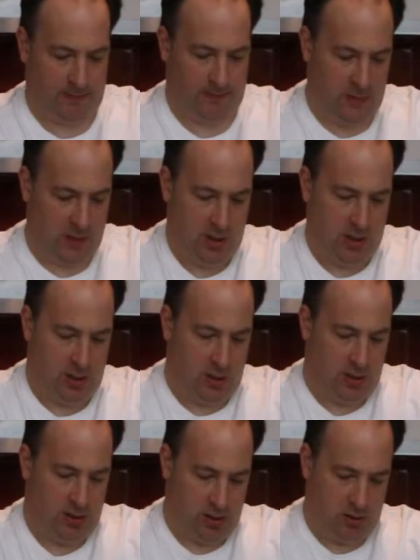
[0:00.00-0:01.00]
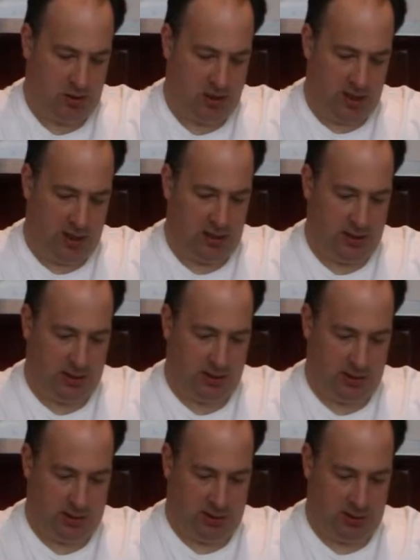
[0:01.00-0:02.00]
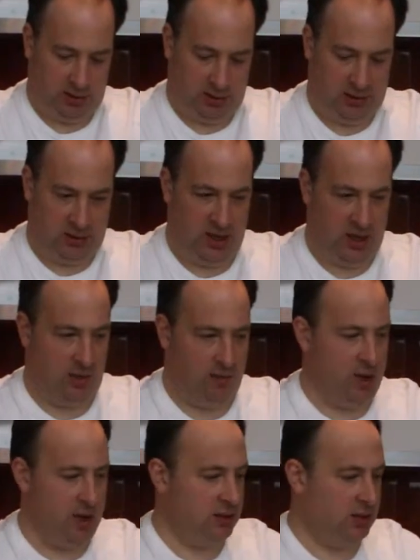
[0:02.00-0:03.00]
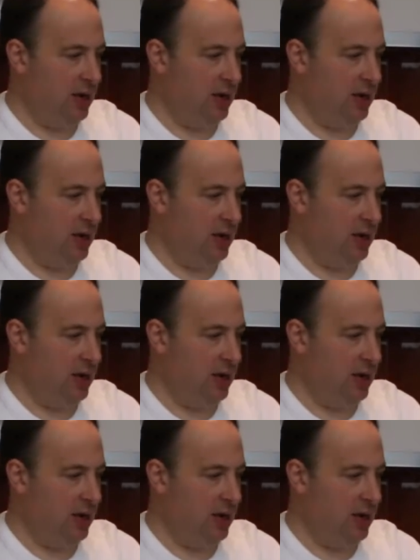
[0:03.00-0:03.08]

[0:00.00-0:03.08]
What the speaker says: So I'll take this sticky mess